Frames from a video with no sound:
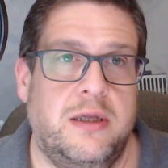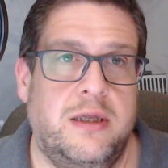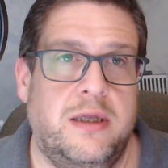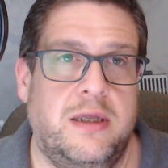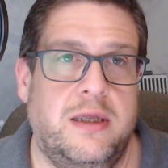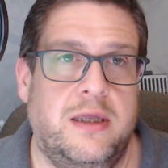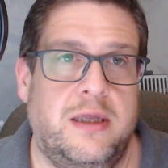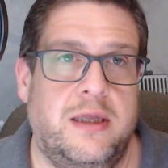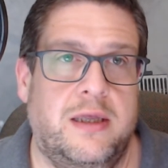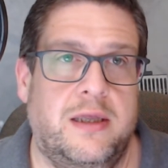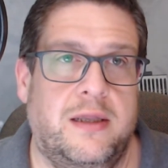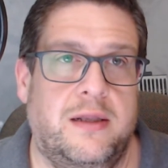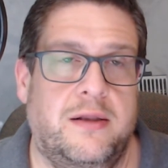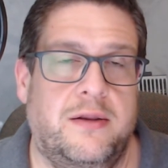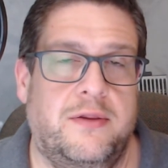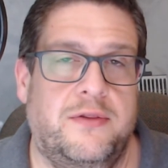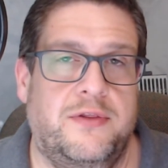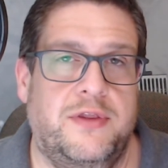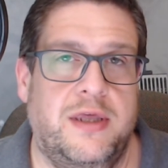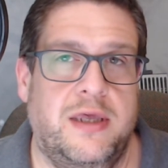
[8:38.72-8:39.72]

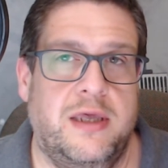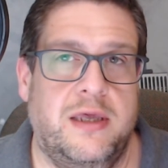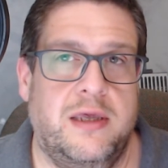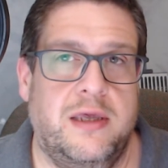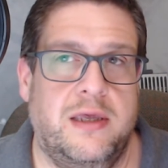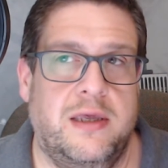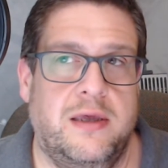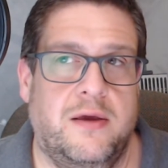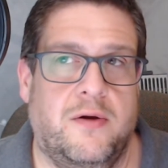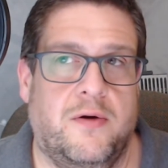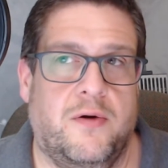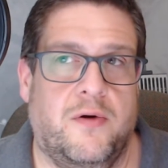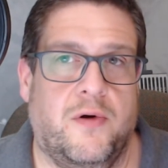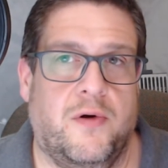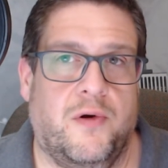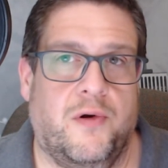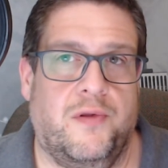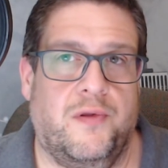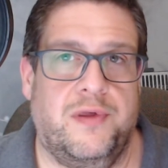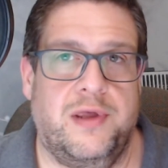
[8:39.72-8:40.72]
in the
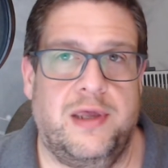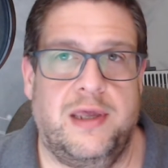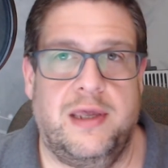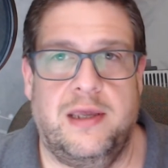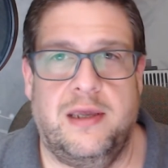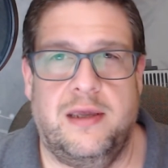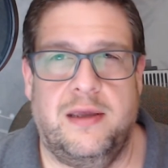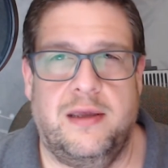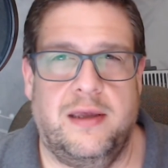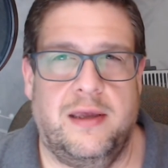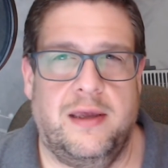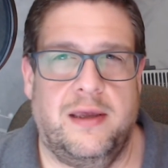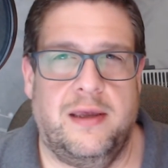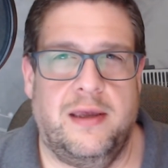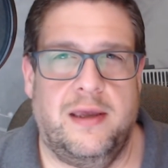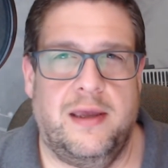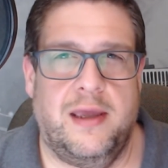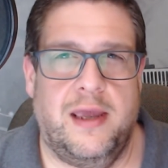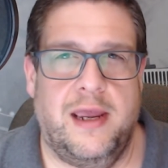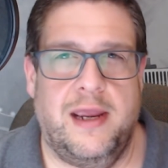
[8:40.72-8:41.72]
early
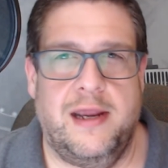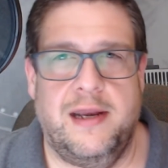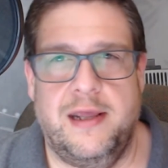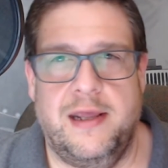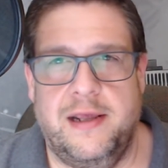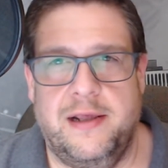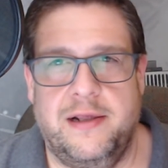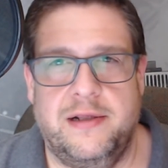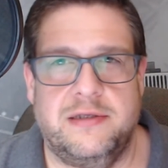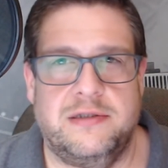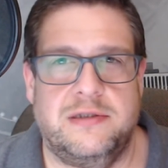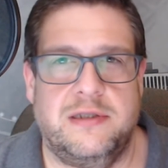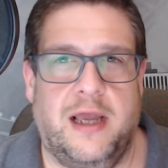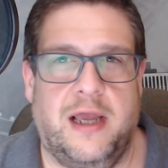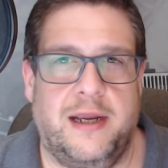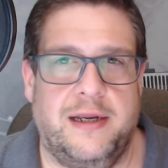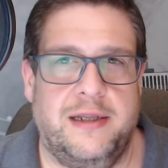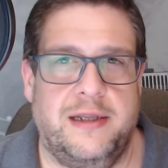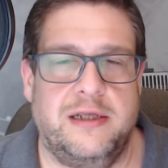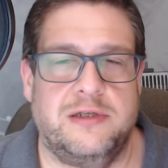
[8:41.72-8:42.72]
80s,
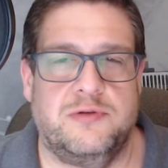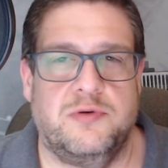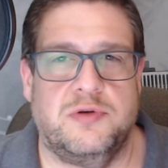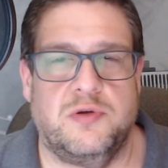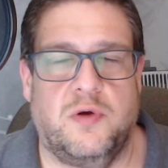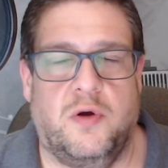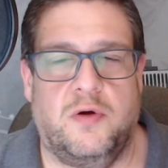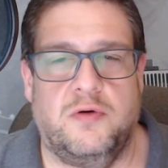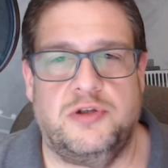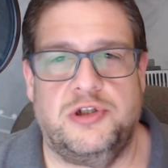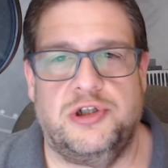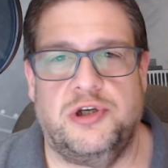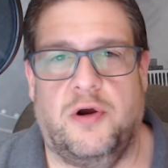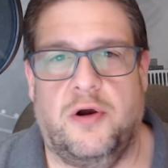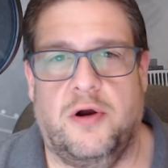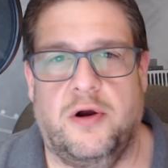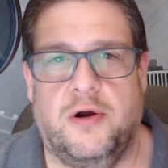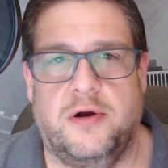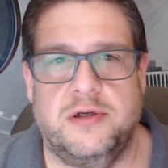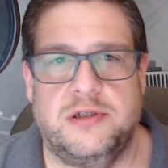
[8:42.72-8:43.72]
90s, was all
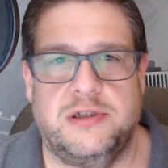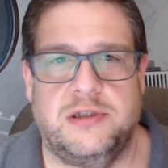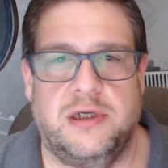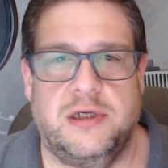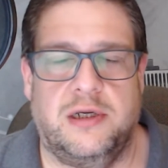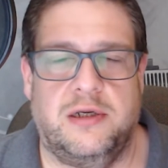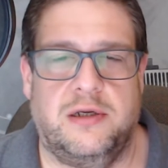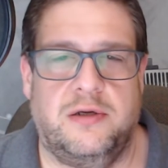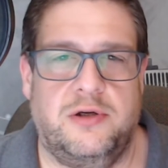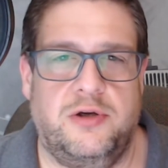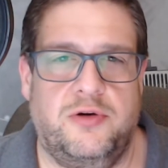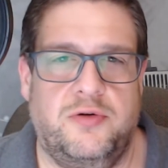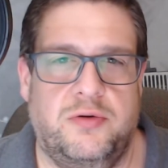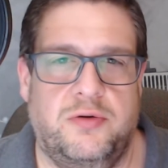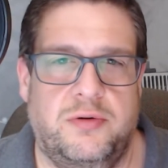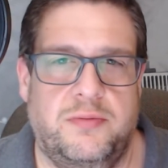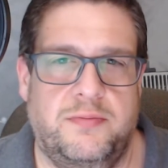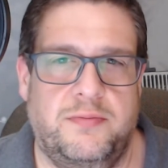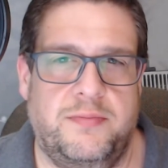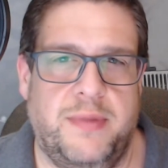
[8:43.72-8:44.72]
charts, and you
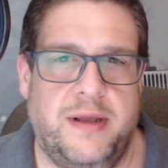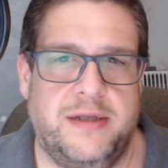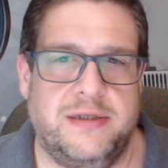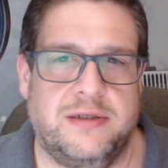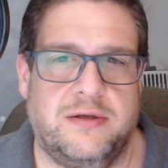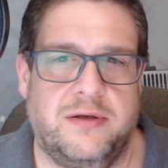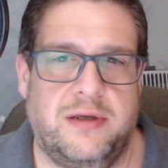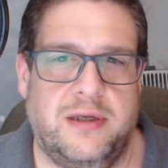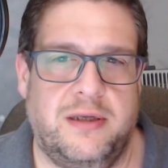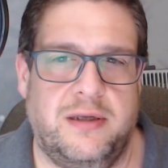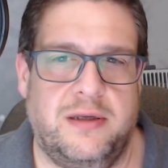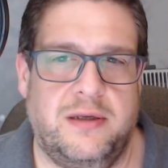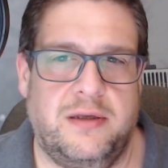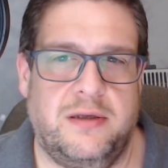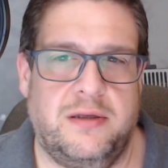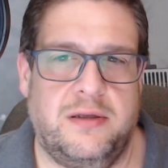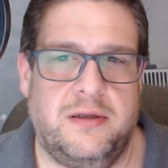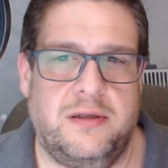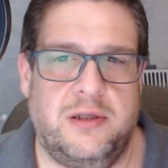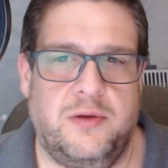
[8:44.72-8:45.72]

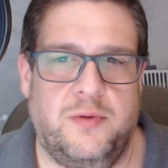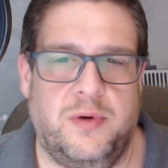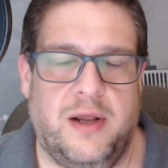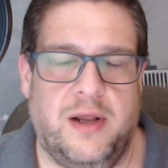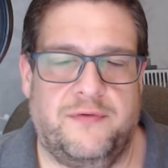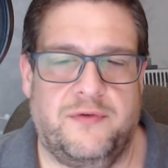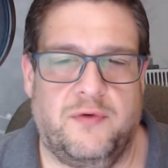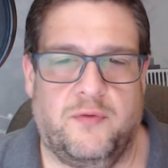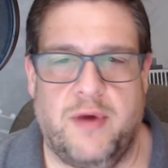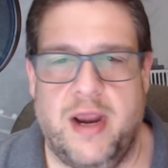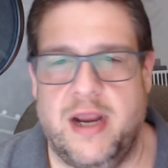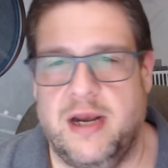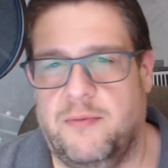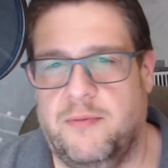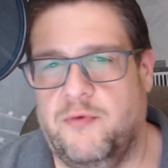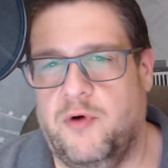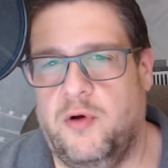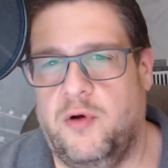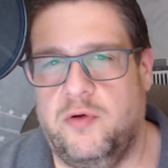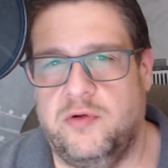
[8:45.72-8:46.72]
would have to random
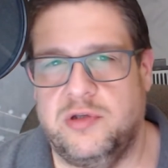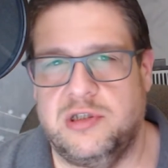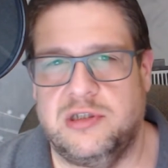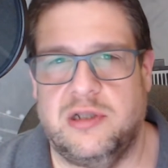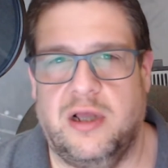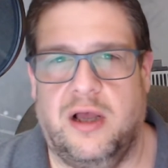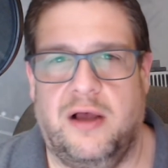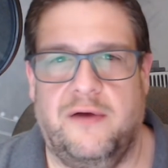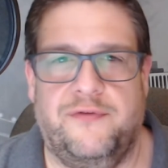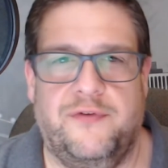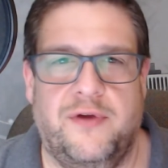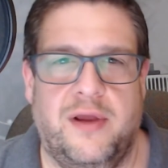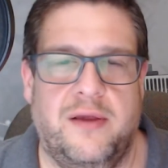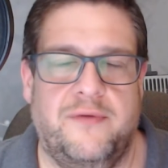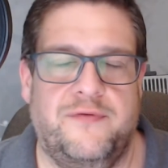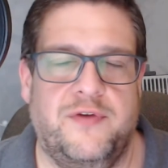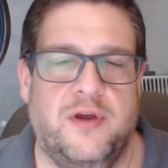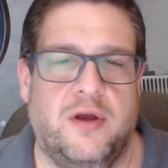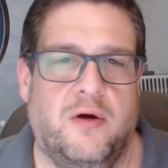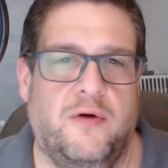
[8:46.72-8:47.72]
roll stuff.
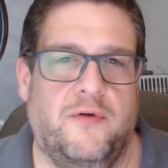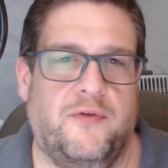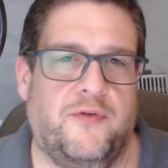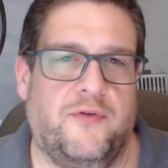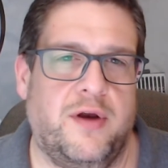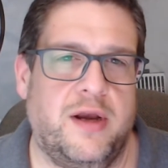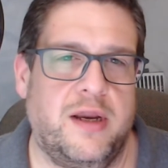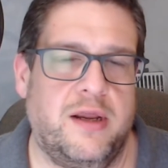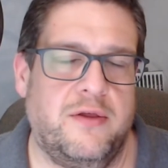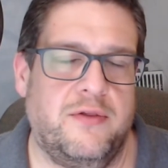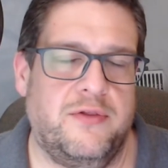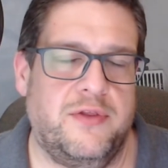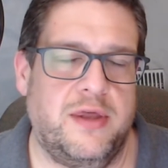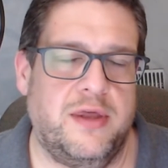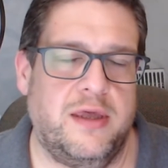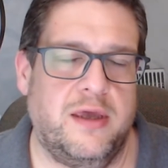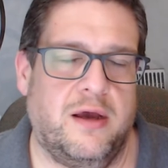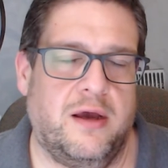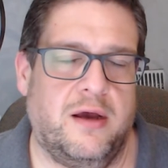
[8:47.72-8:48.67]
If you go for any of the